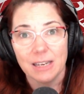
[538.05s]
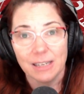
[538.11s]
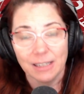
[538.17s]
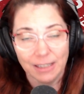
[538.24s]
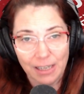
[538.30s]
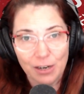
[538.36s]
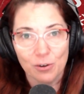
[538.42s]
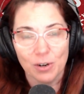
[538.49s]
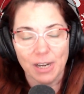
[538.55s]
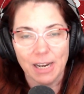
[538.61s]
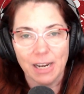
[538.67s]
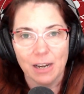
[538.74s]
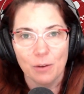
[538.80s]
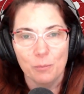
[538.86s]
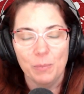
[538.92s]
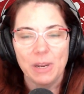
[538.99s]

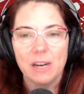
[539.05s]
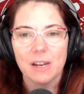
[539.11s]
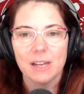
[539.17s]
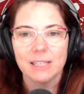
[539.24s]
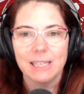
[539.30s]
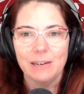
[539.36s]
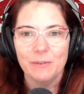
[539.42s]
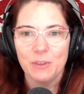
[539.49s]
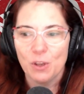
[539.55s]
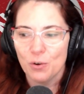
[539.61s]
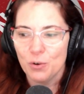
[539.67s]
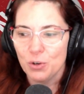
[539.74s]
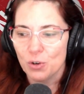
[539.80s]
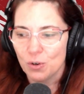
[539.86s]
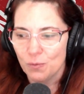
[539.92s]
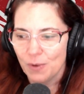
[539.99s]
literally, because even though
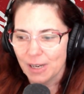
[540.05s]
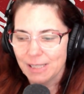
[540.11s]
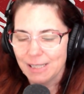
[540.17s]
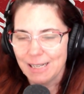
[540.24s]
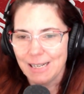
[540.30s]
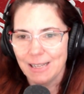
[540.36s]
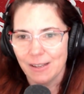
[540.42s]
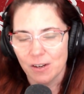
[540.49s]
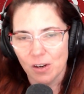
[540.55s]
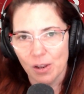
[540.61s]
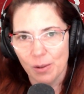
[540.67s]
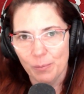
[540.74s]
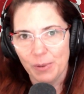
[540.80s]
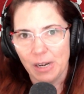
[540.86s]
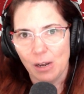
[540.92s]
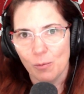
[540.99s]
you're investing in the
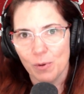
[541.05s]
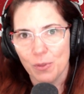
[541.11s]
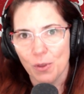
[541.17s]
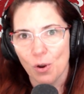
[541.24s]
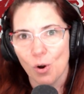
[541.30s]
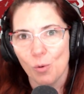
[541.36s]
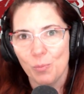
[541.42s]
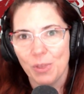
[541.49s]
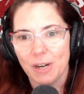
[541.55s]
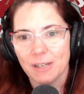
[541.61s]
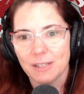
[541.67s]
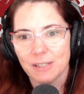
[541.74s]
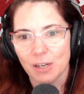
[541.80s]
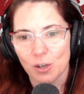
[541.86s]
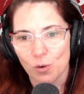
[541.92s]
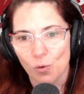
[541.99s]
company with the hope that it's going to